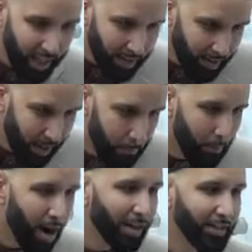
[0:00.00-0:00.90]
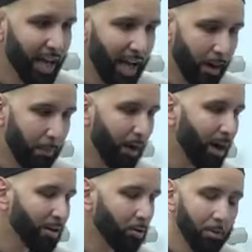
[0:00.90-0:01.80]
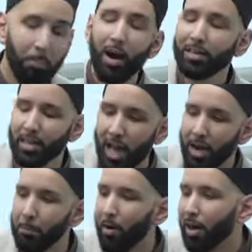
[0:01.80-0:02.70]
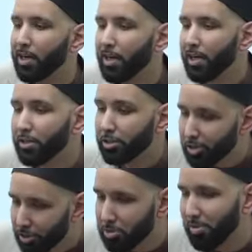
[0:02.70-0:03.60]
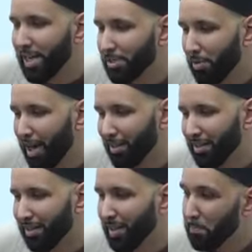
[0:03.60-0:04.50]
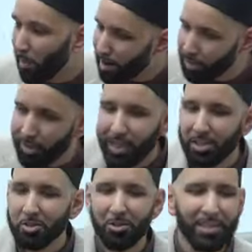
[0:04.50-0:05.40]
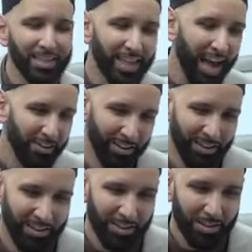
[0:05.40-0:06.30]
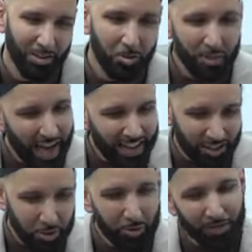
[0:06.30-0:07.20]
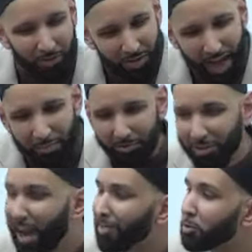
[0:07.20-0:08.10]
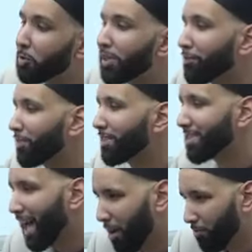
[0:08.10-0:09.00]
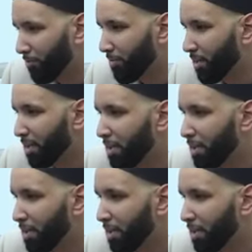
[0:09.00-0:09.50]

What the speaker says: and then embark that upon, or impart that upon, your children as well. Embark on that journey together. You can't do it for them if you're not doing it for yourself.